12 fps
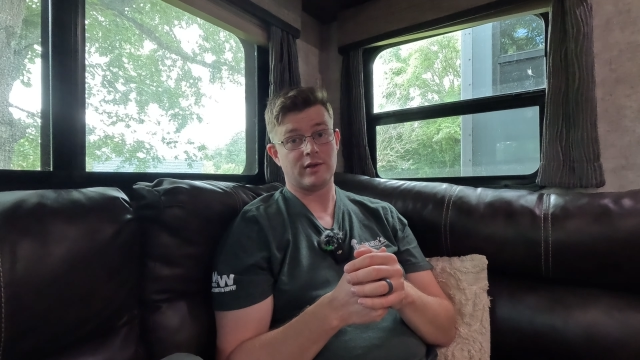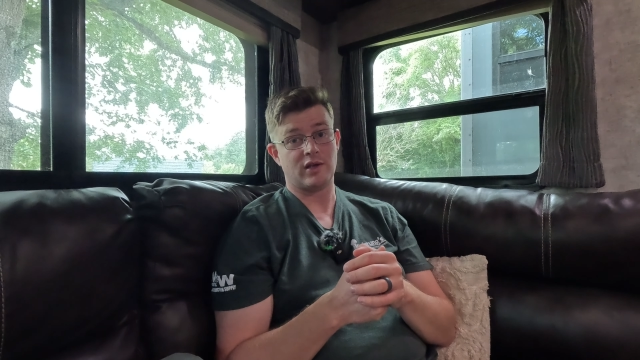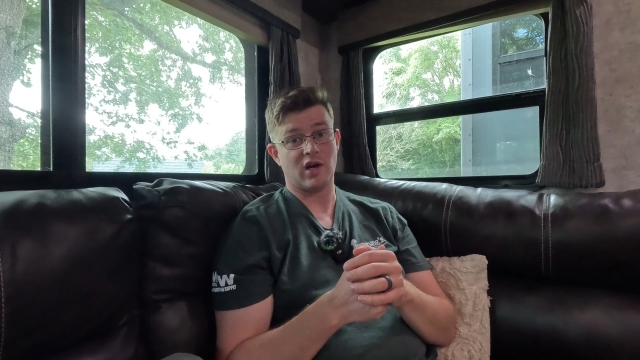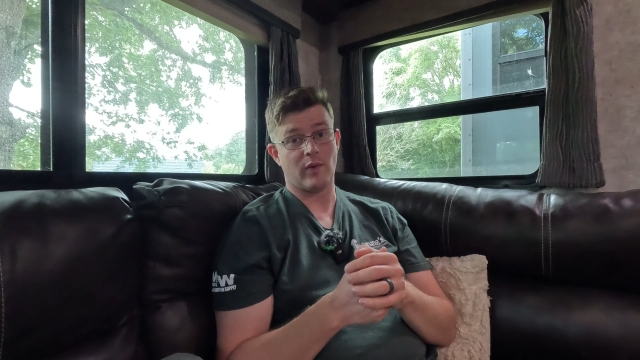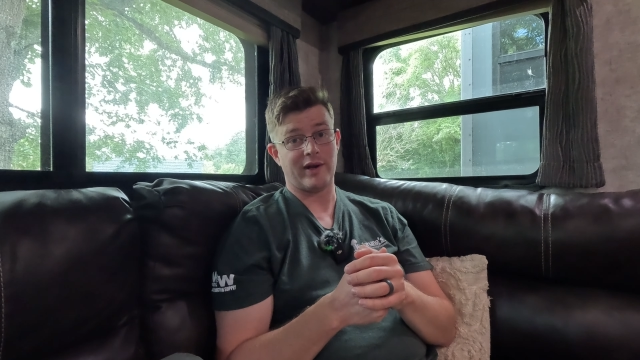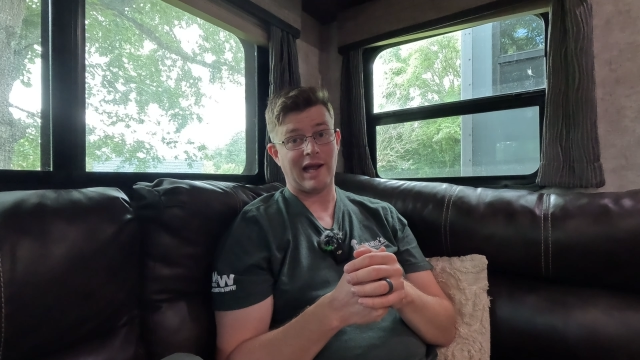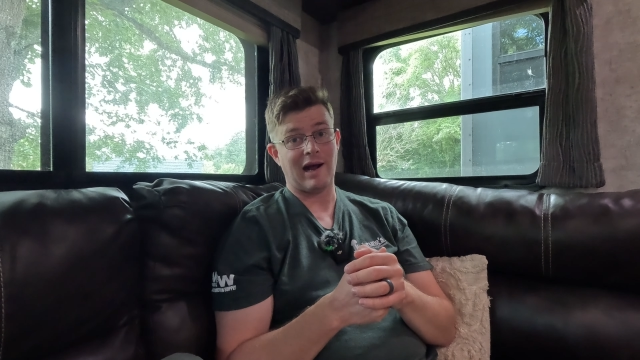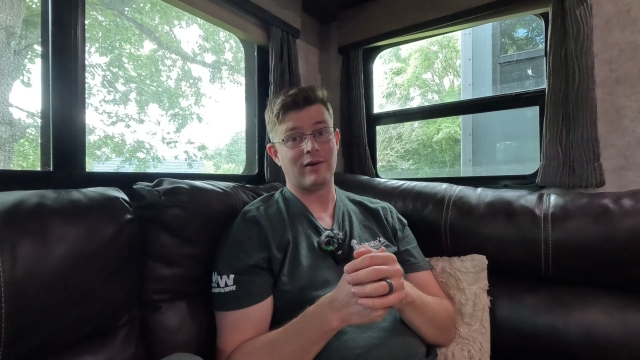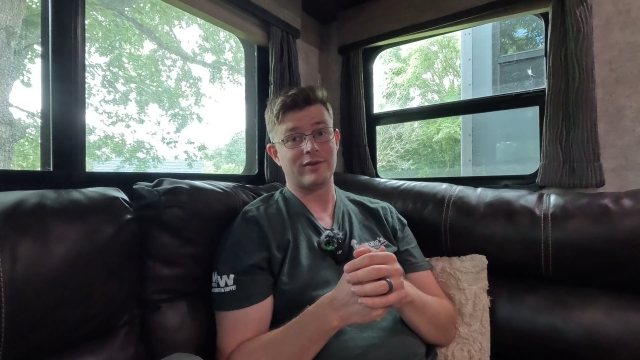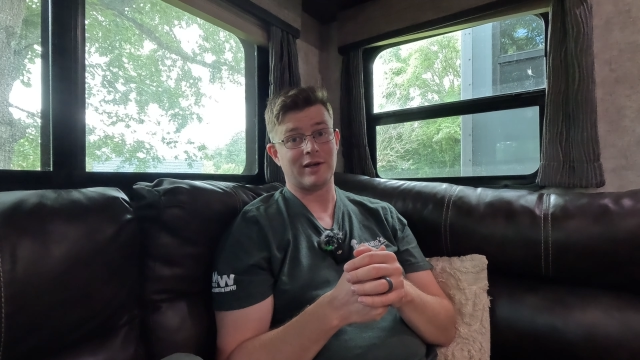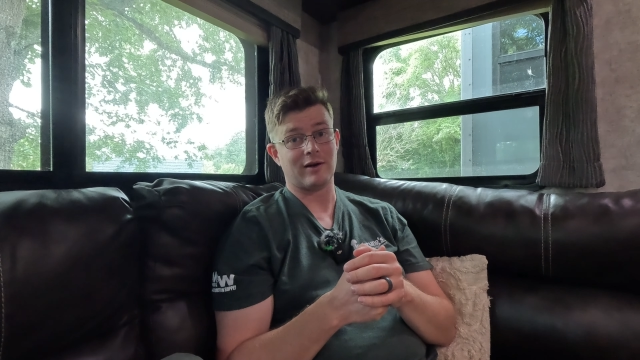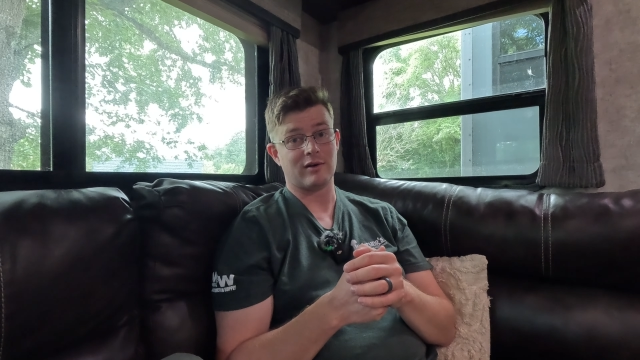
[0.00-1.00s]
going
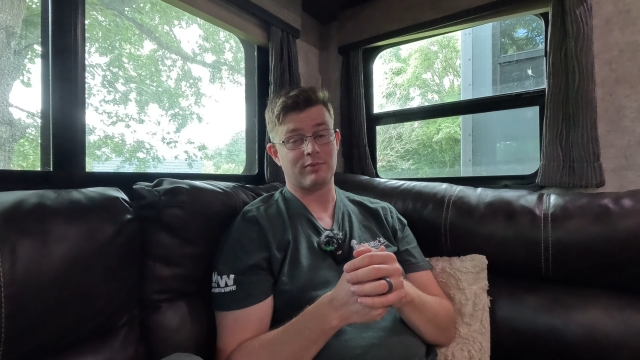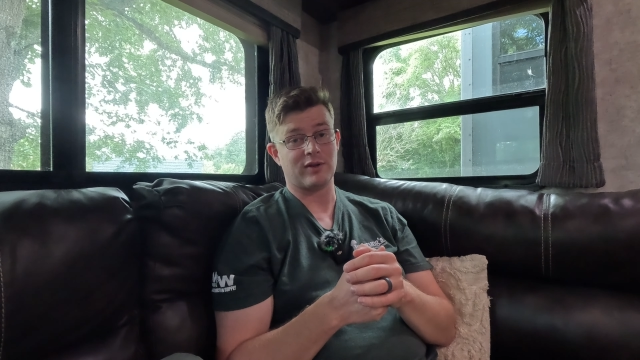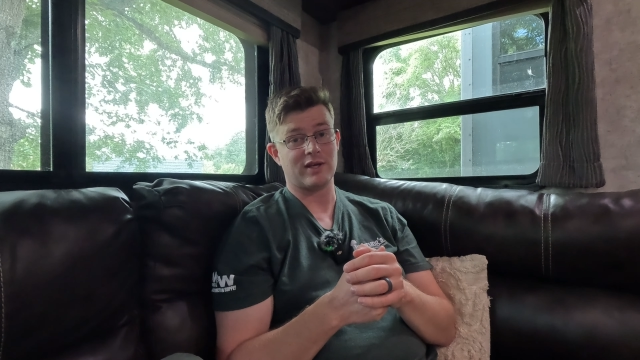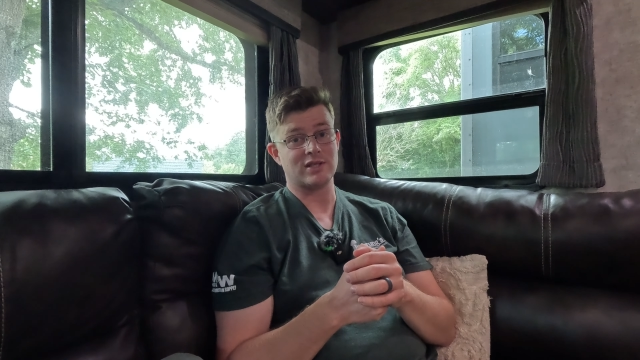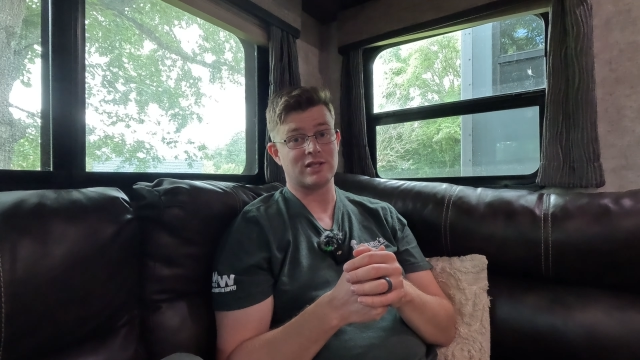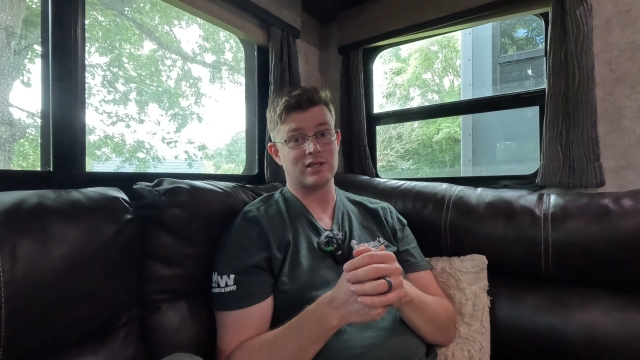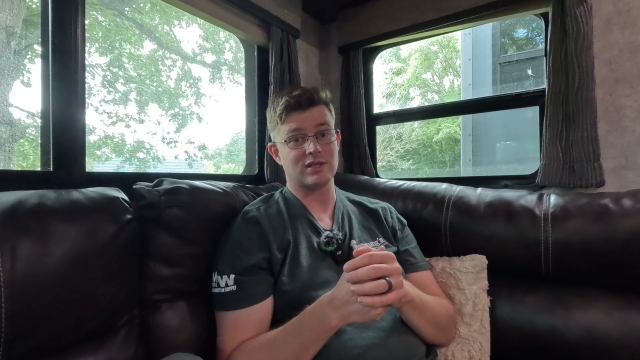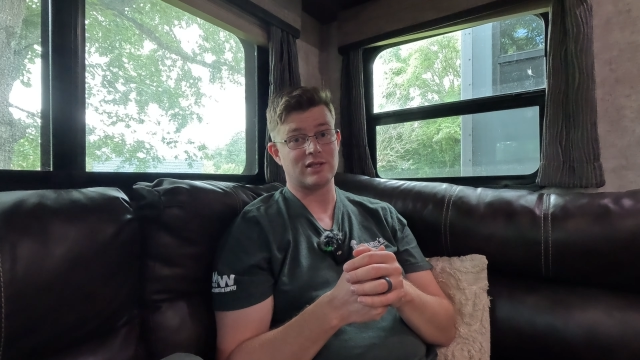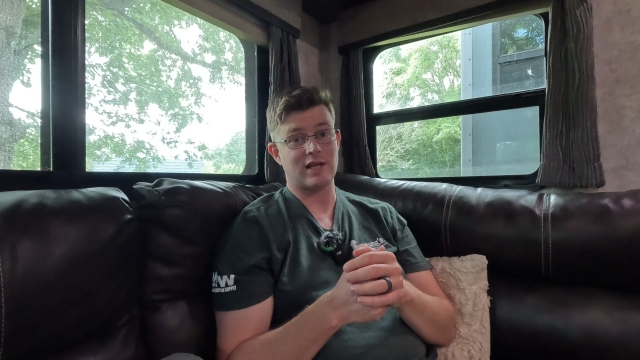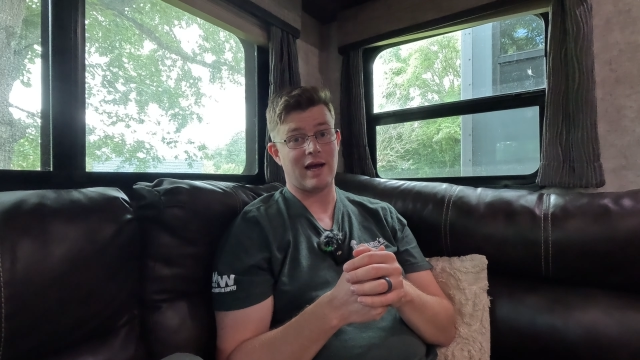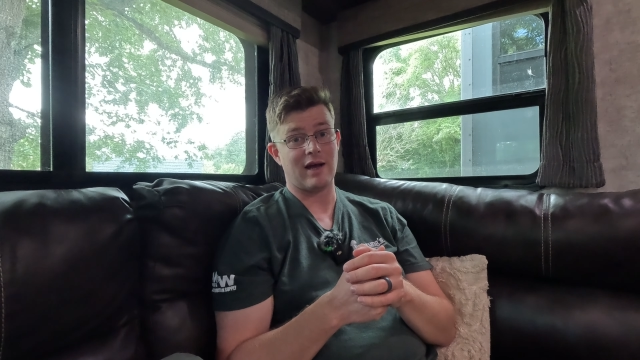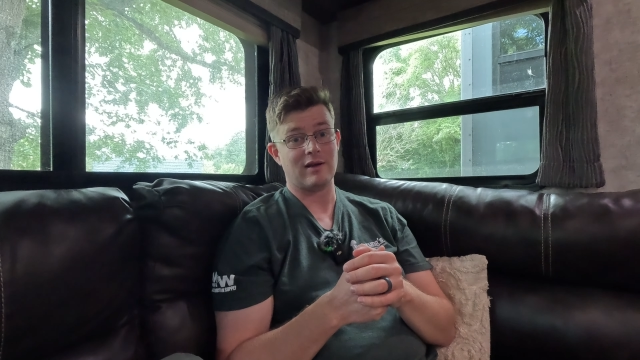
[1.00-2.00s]
out there to places
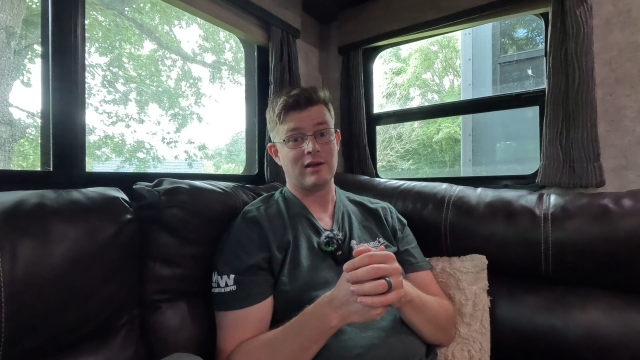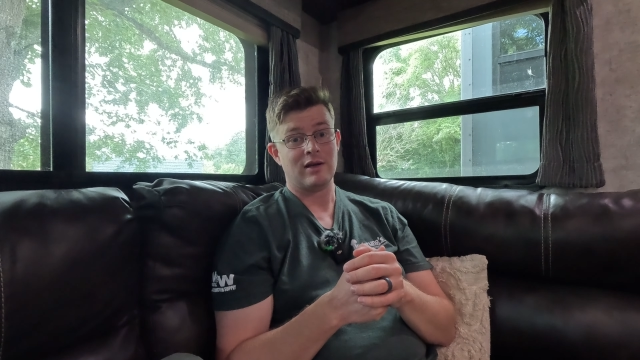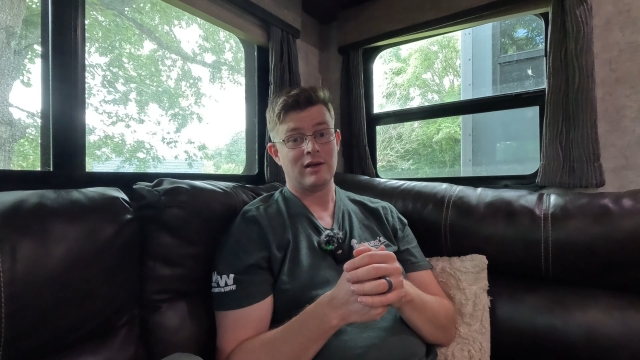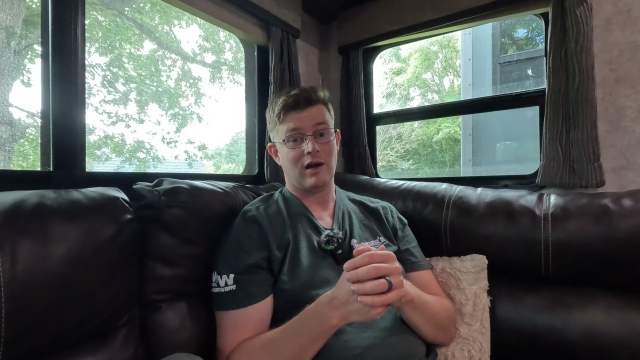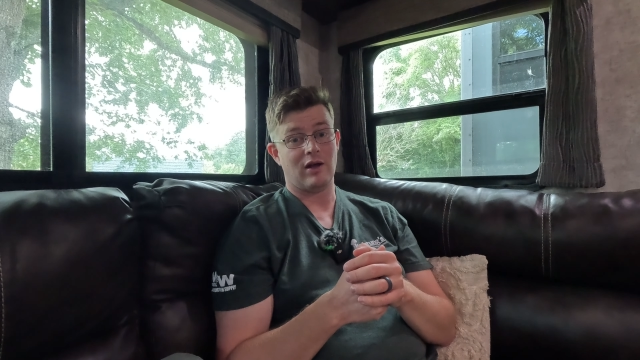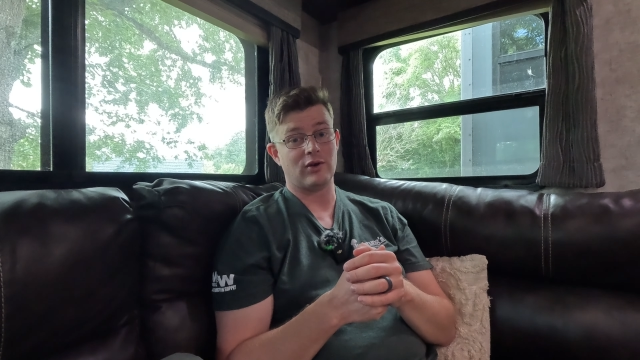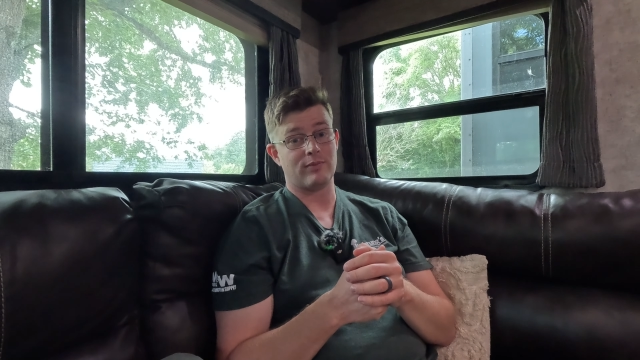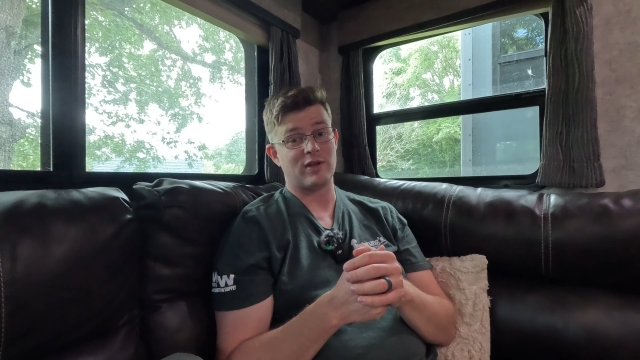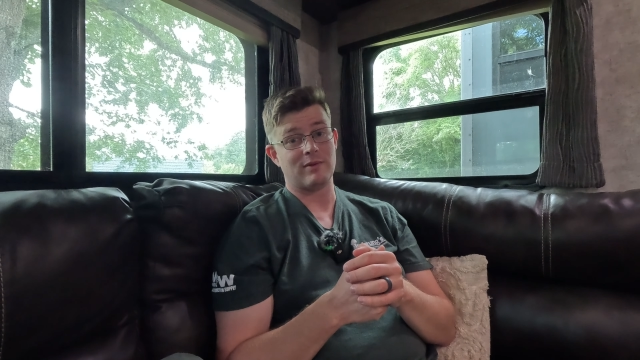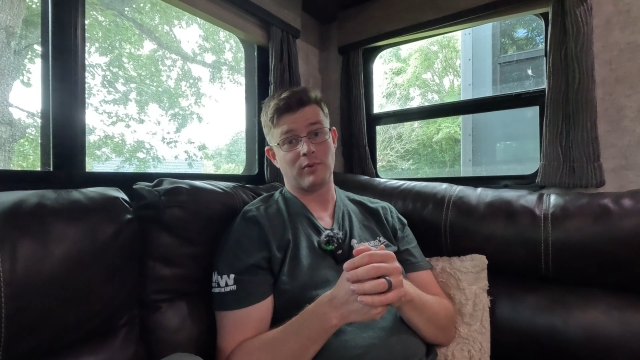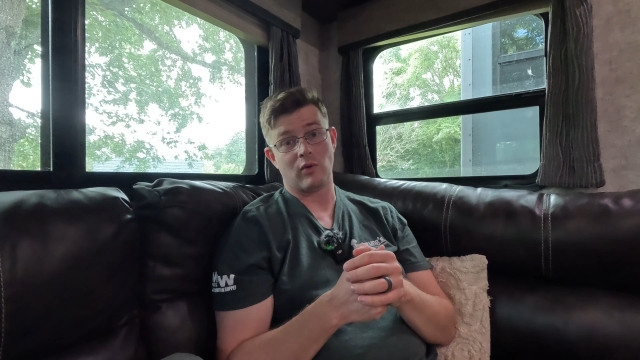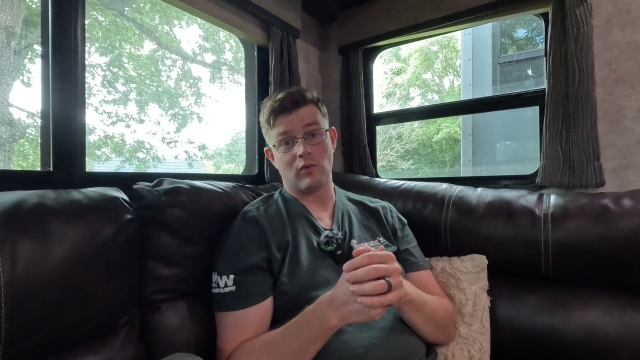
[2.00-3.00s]
that other
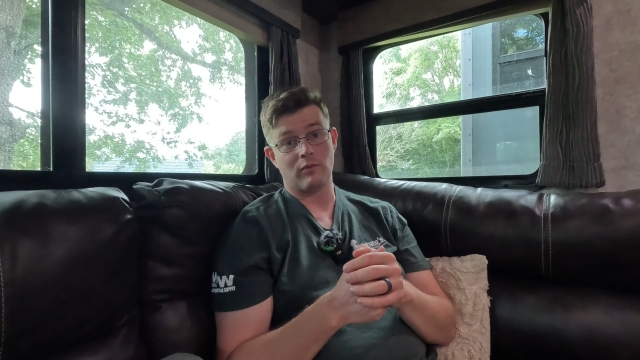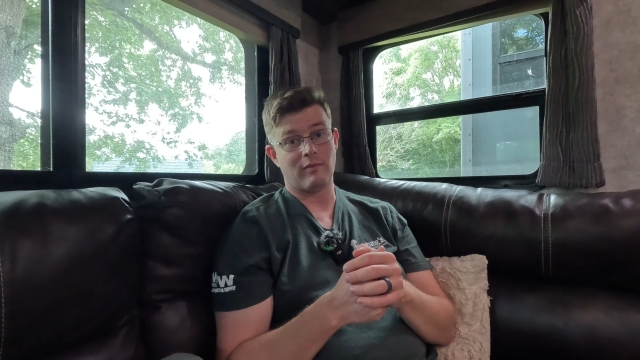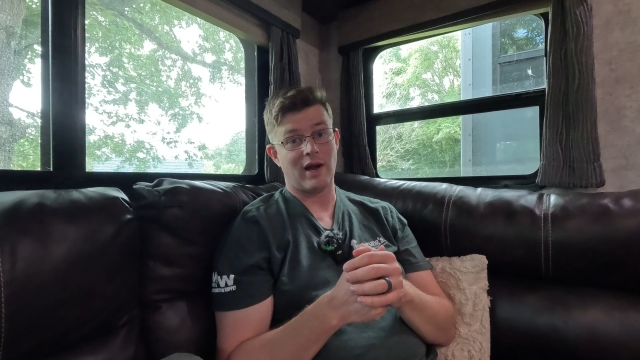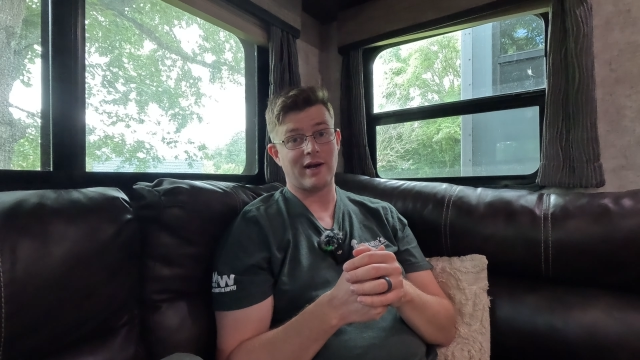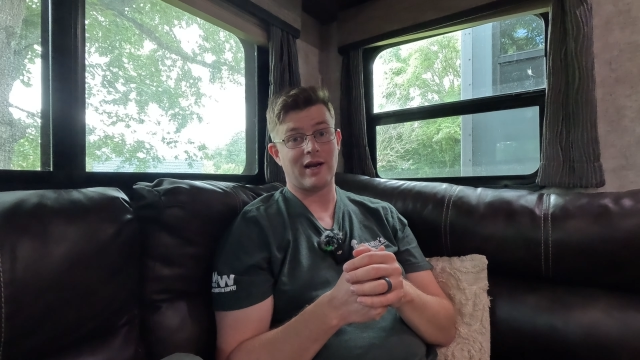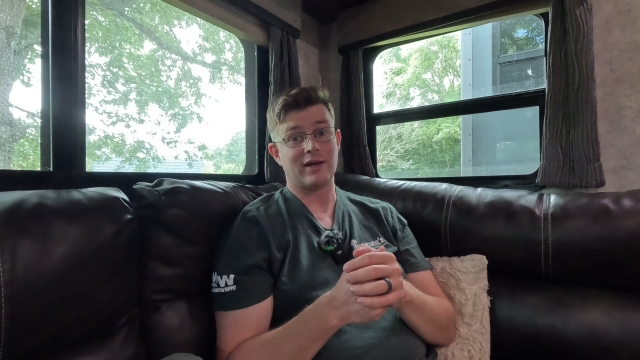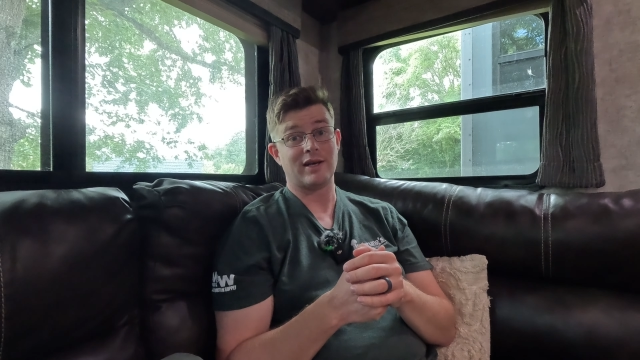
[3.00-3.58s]
people might not